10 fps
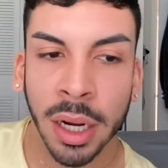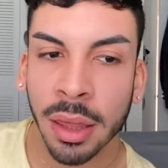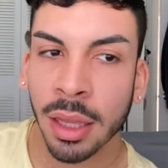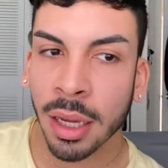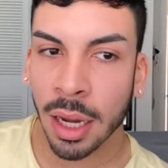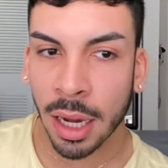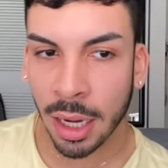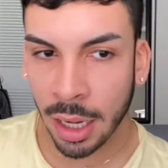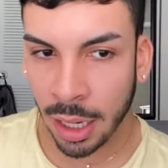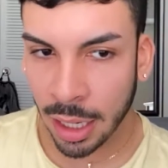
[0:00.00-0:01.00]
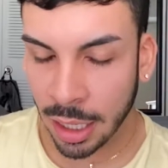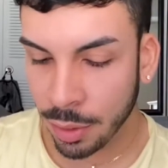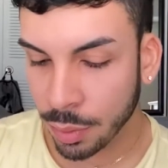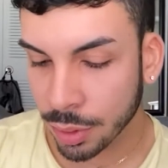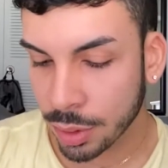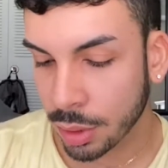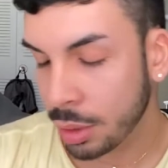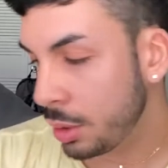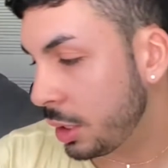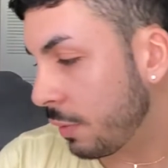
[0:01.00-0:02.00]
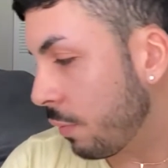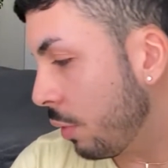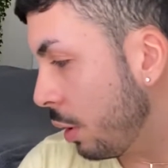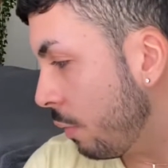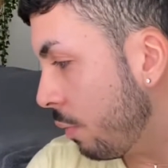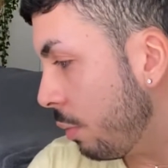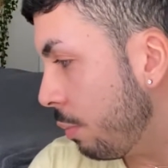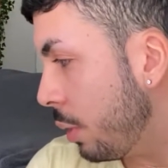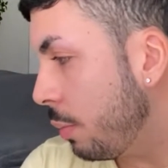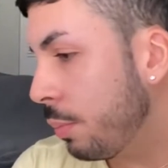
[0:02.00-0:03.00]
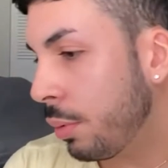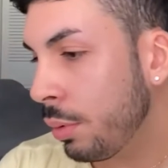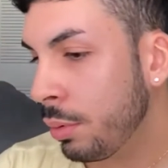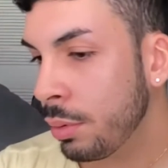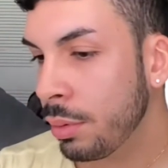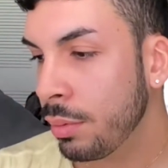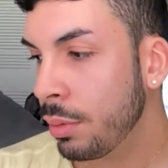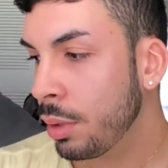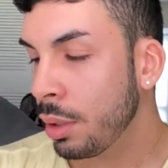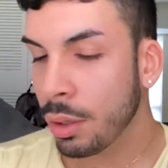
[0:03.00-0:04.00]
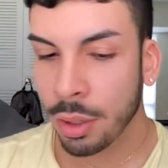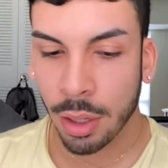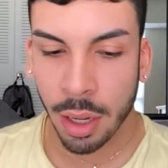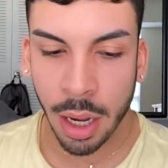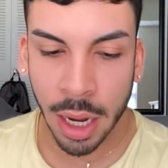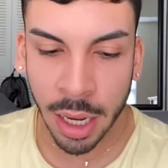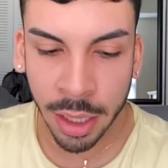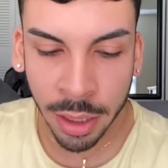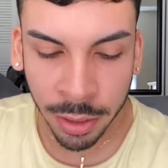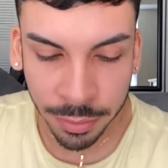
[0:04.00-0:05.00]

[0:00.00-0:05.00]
think I will start differing from people. I